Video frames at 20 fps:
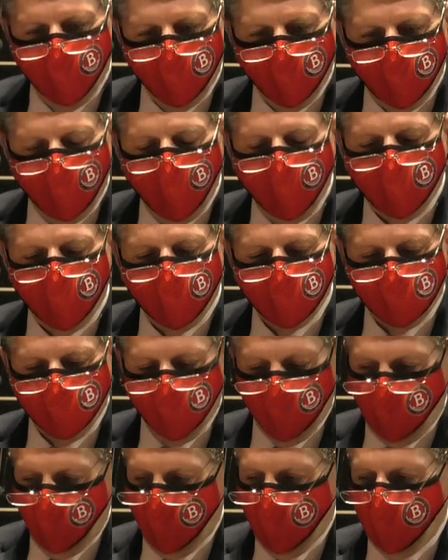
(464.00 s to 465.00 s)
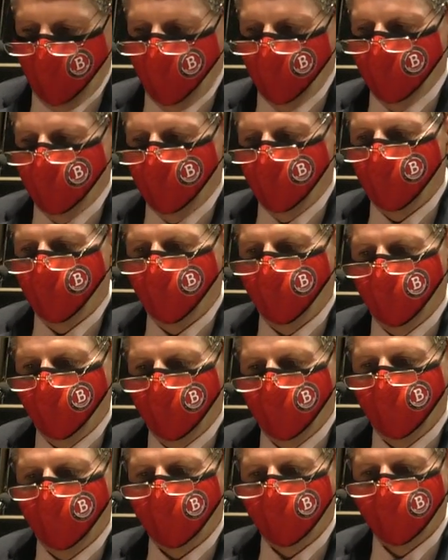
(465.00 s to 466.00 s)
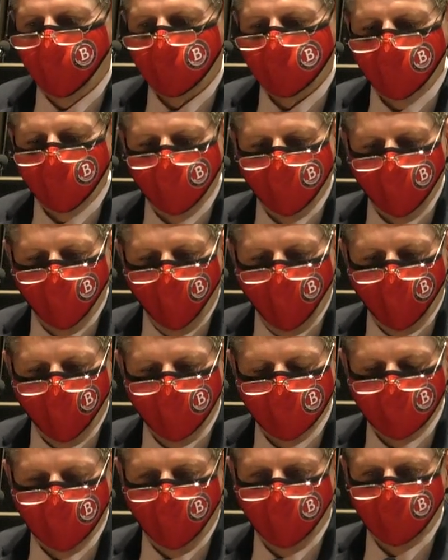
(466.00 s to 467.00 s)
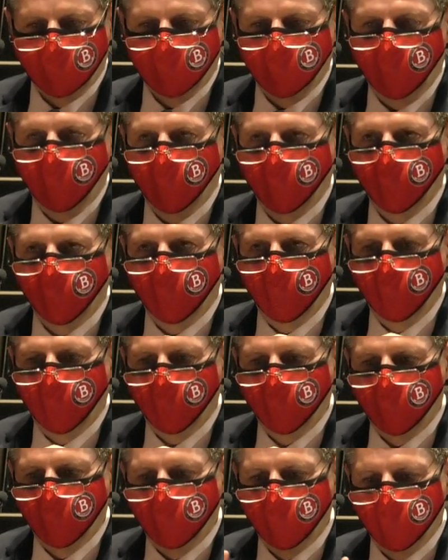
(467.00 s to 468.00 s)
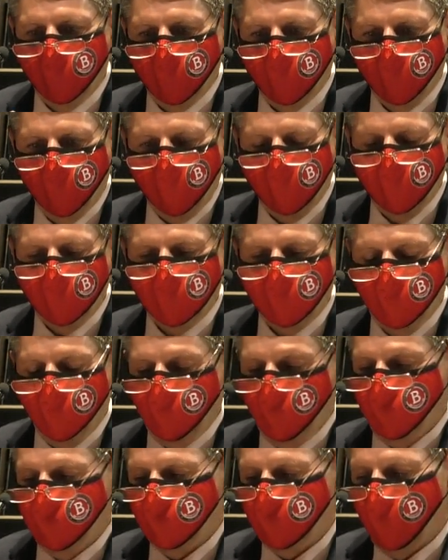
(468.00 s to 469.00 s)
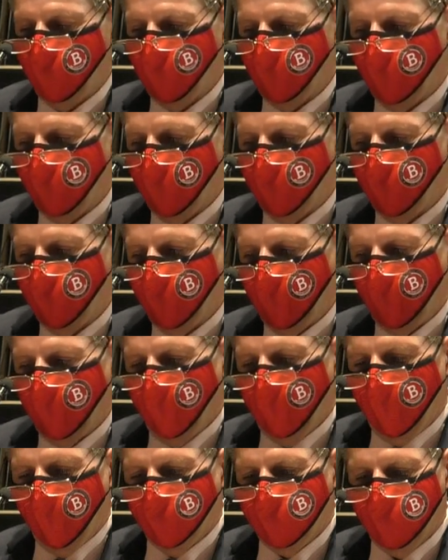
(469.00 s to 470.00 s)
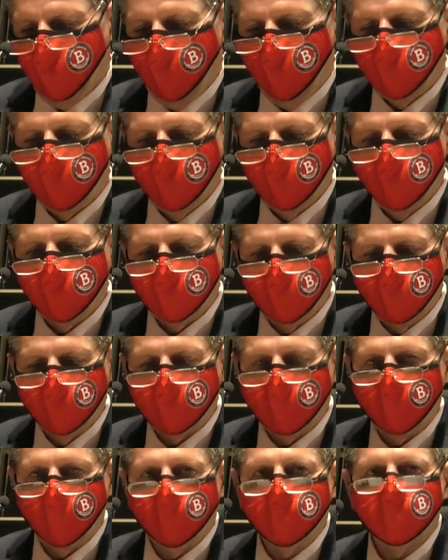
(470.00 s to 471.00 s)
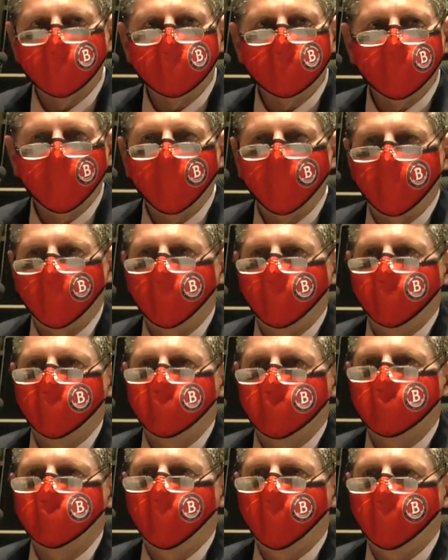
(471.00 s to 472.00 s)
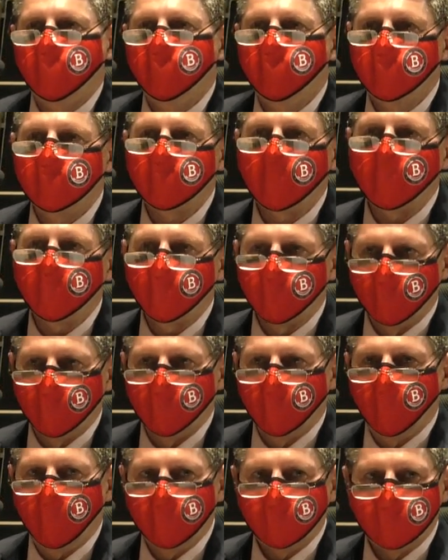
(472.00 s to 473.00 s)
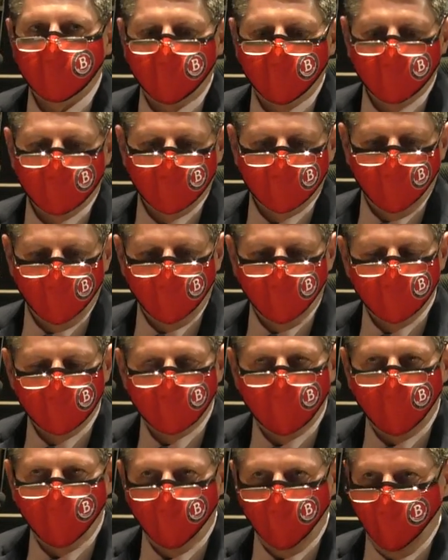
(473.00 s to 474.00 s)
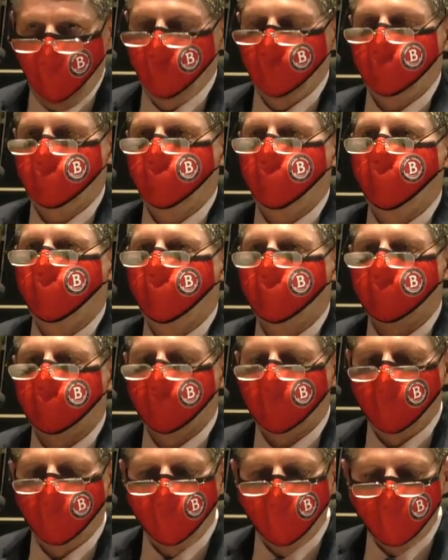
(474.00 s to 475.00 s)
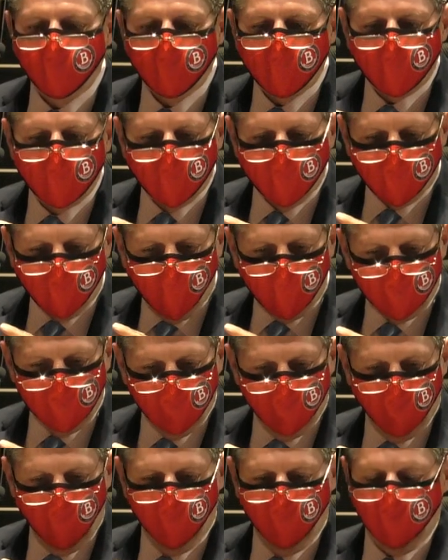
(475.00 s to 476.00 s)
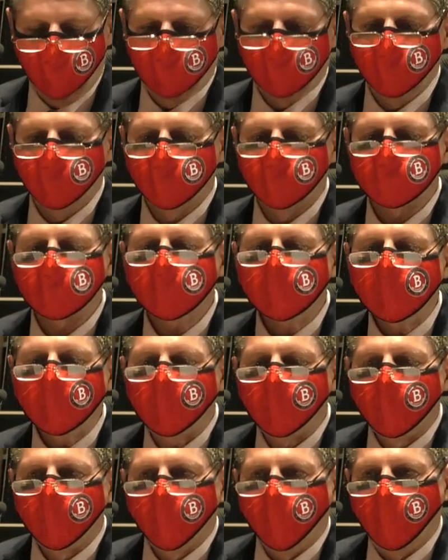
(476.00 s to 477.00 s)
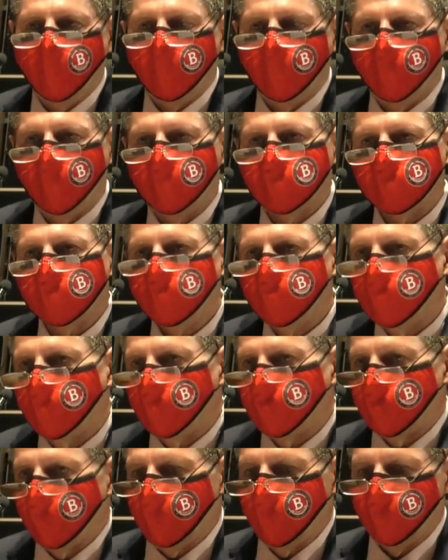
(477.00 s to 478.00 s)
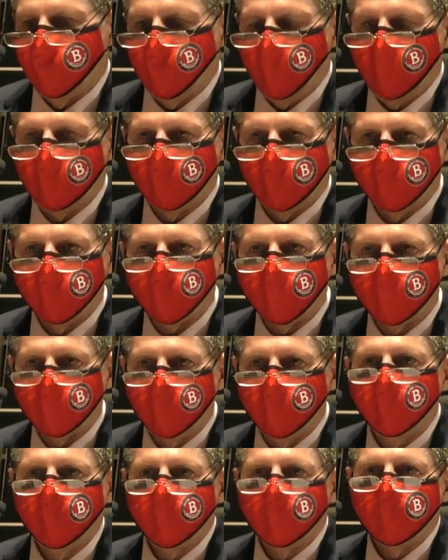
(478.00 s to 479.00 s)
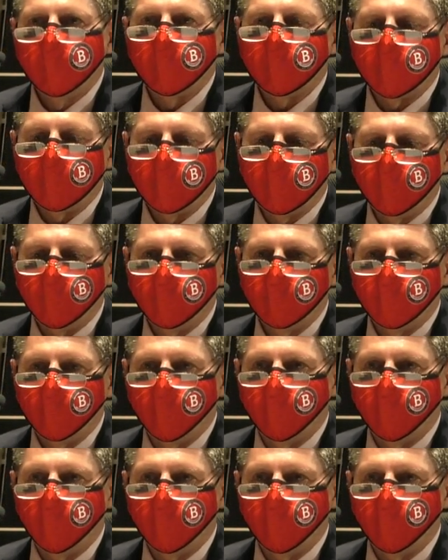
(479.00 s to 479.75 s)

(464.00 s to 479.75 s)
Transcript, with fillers: items, but now you know, they're going to certainly want results now that we have funding to do so. Um, so this, this is a good day. This is a good day for Brockton. This is a good day for the students, the community, the Brockton Public Schools, all of us who have uh, fought the fight, um, you know,